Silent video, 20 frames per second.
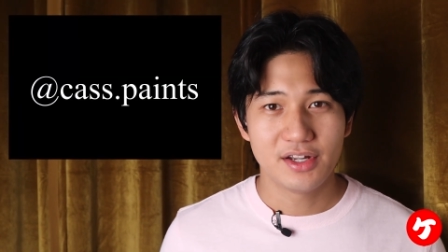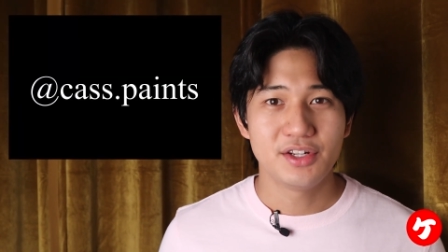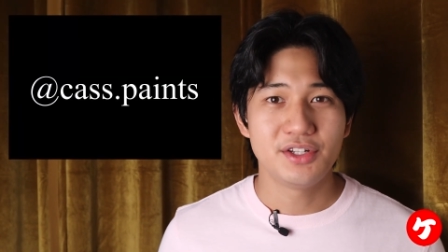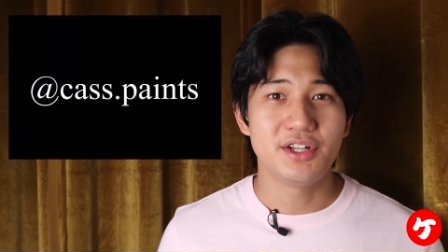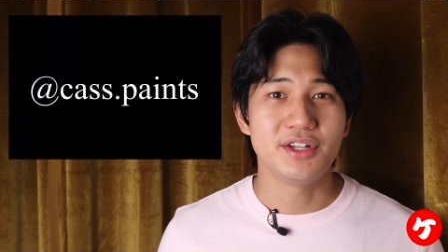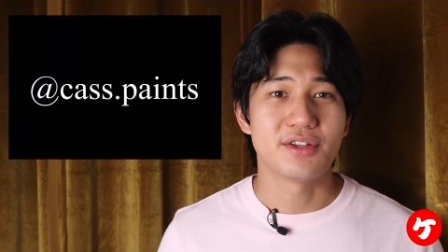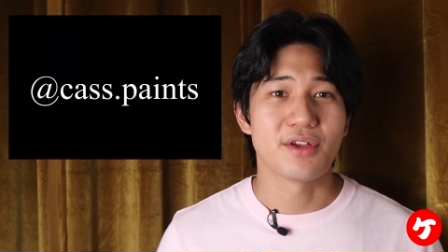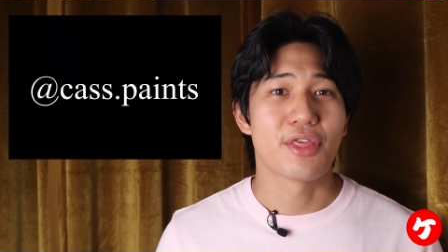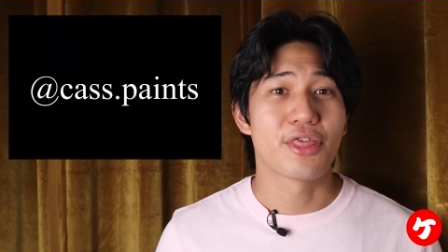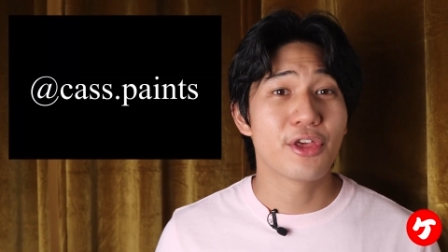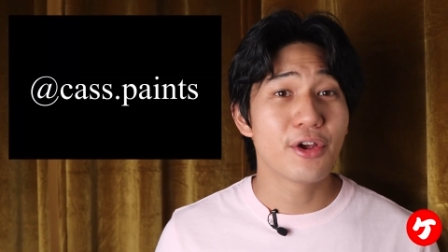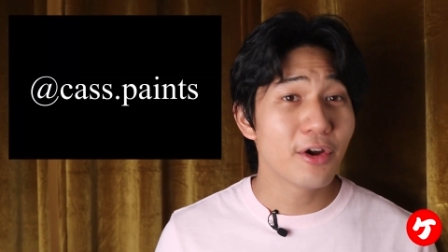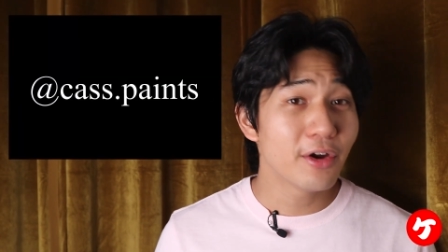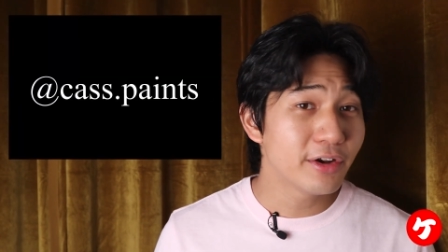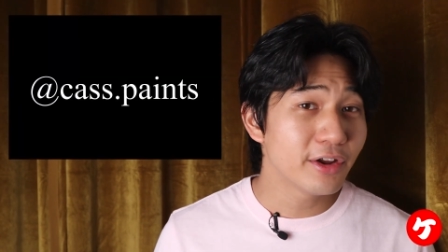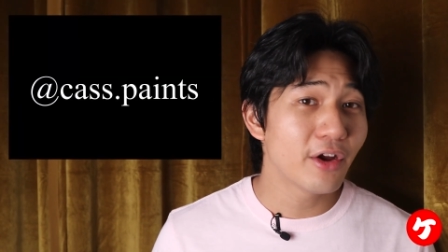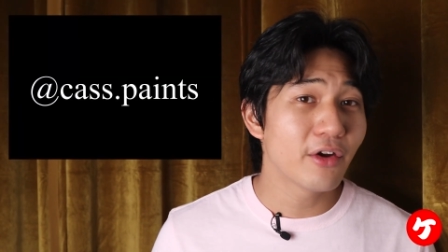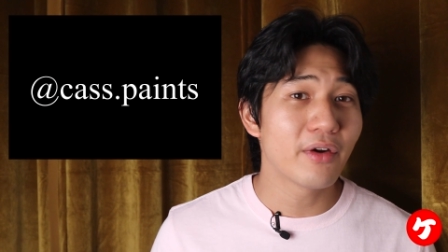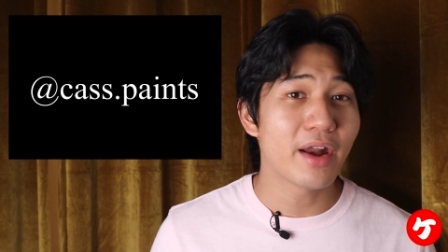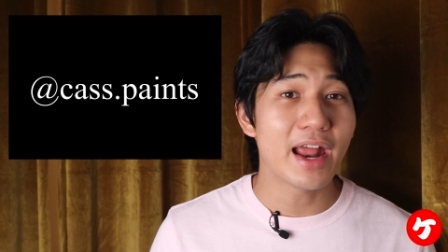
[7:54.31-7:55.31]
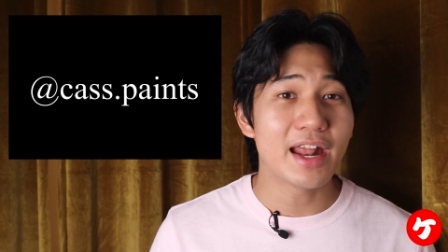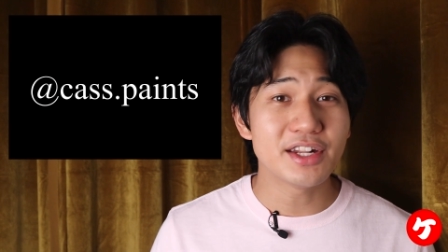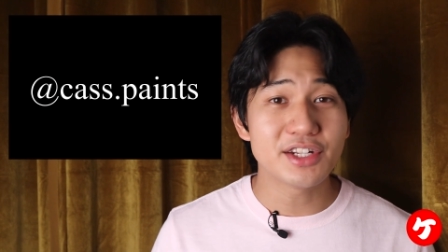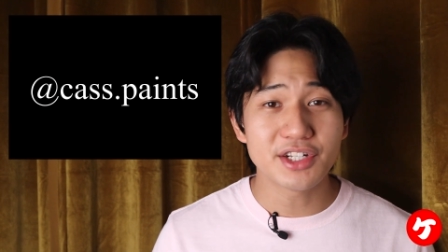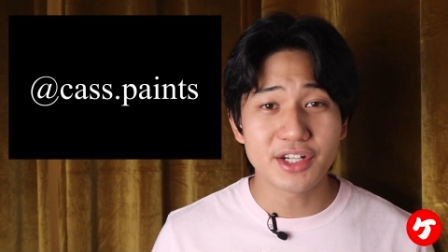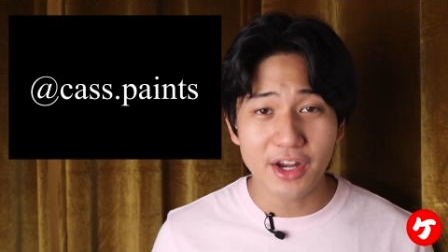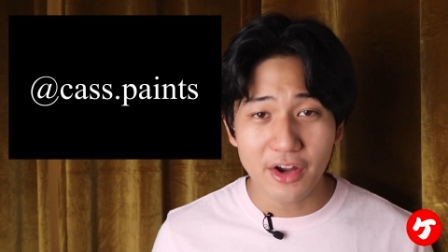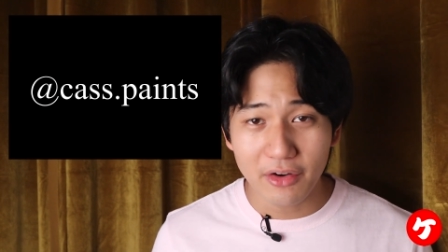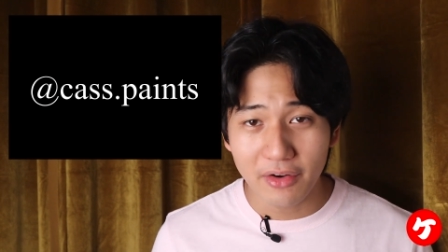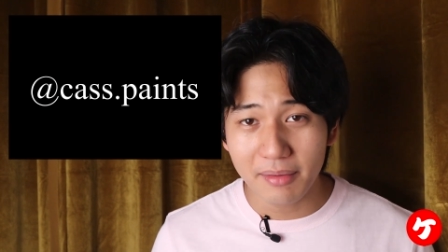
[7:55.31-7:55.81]
She's a third year
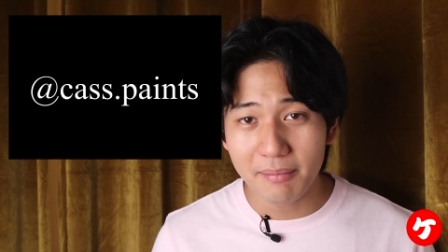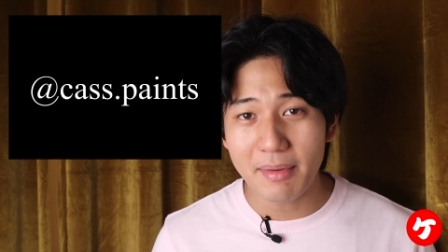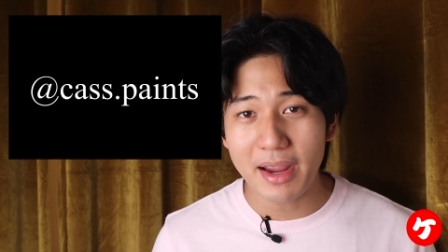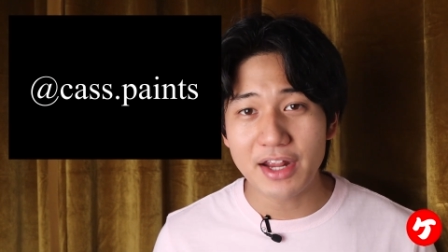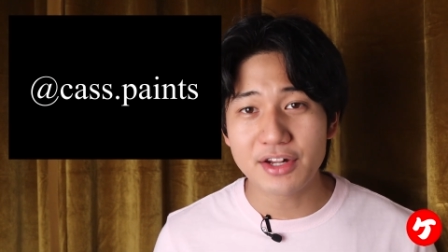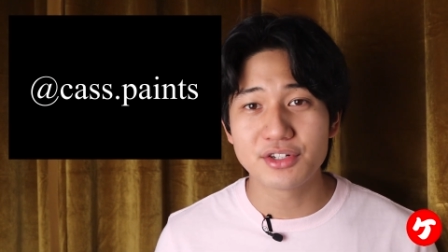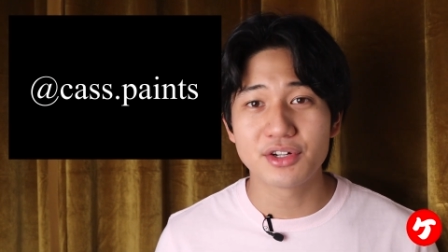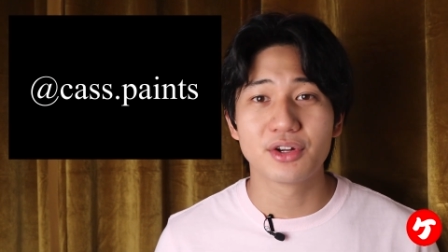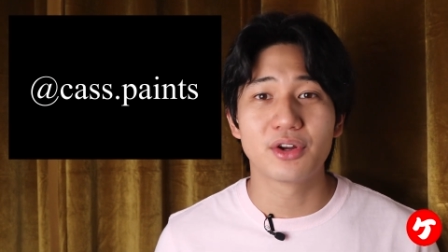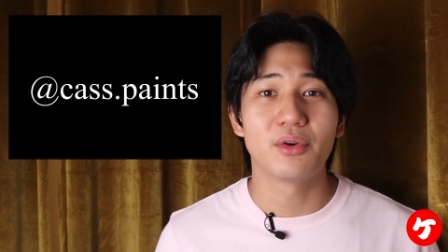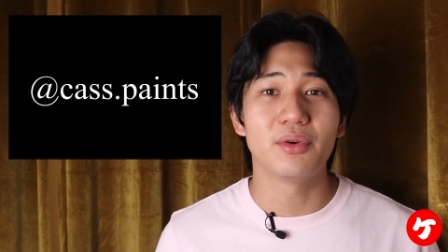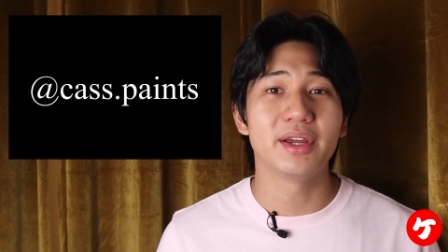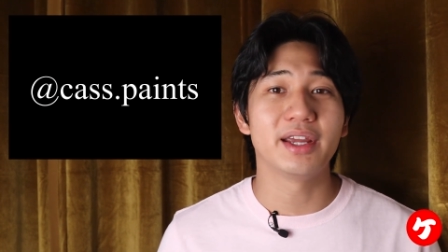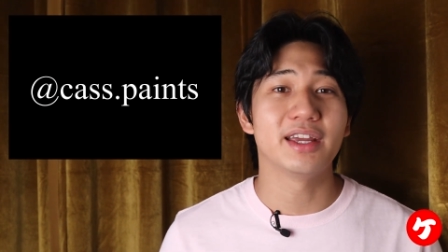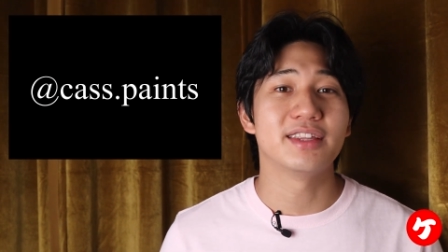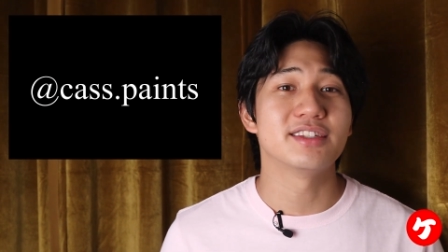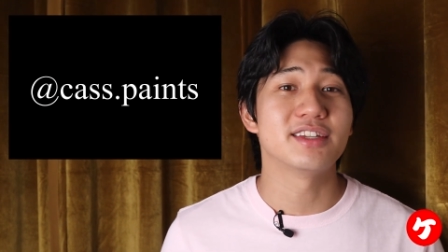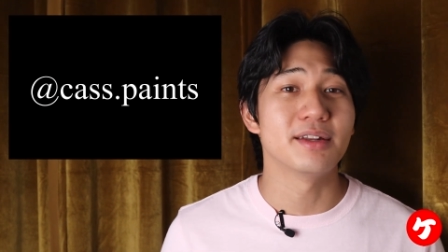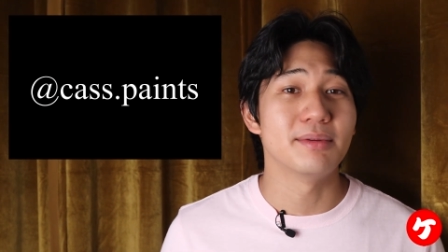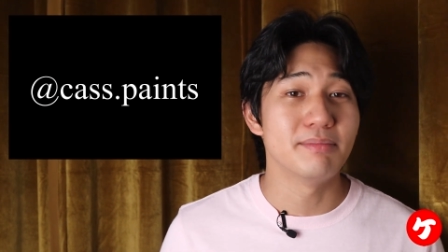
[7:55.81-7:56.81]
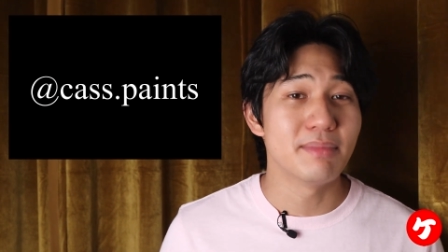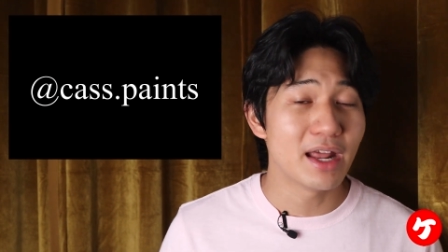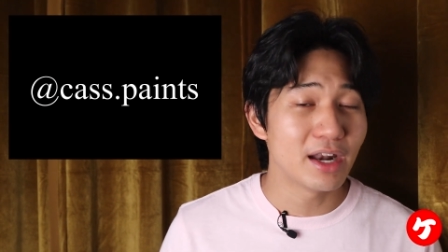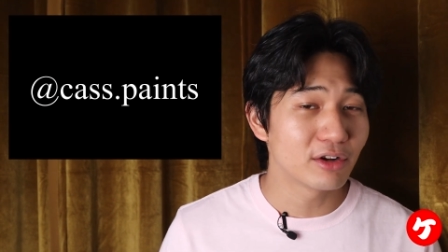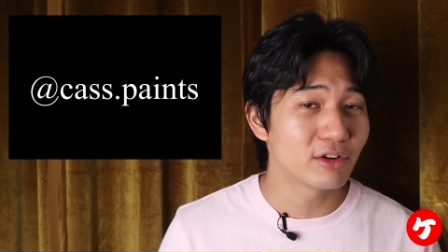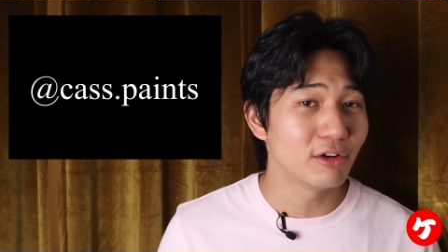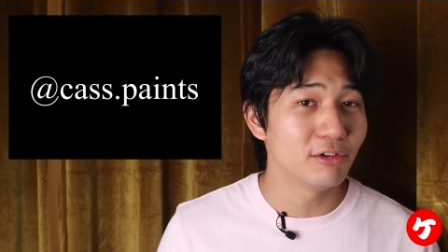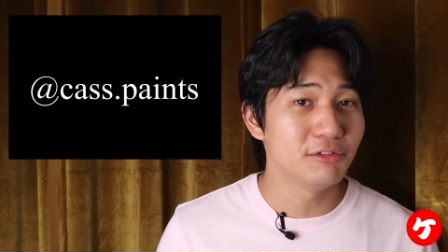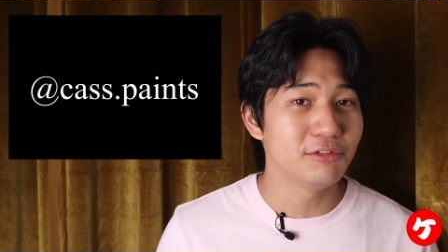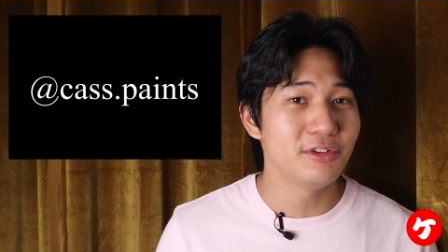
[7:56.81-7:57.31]
engineering major going into the
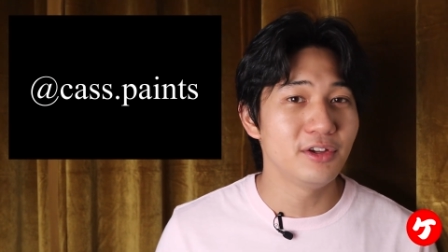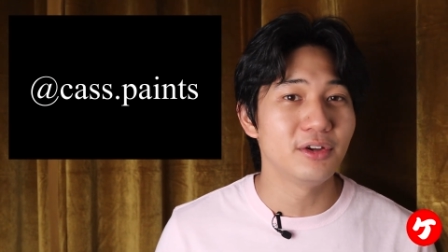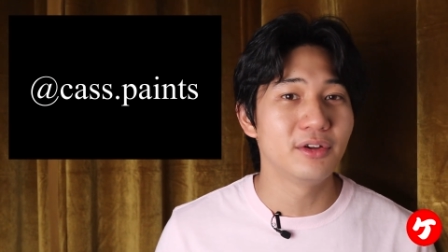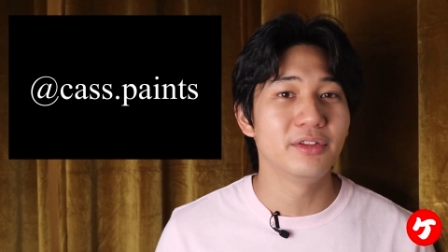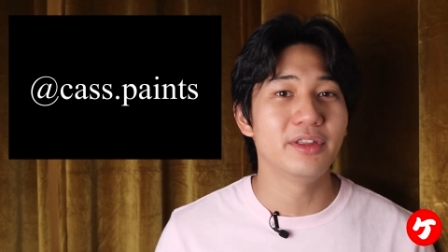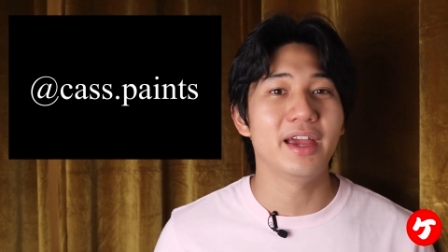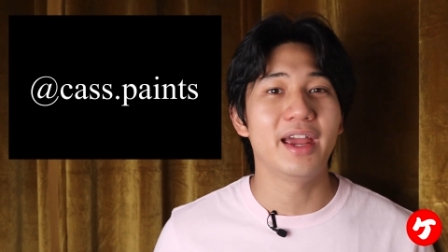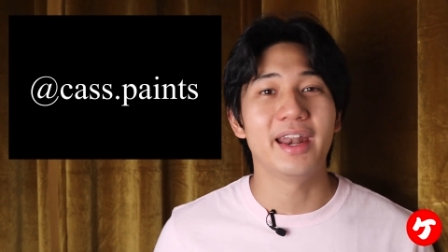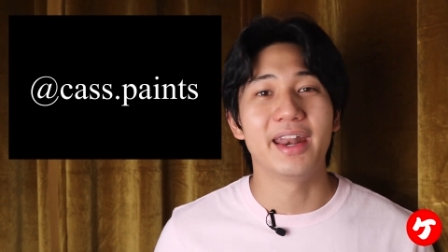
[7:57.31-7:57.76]
medical field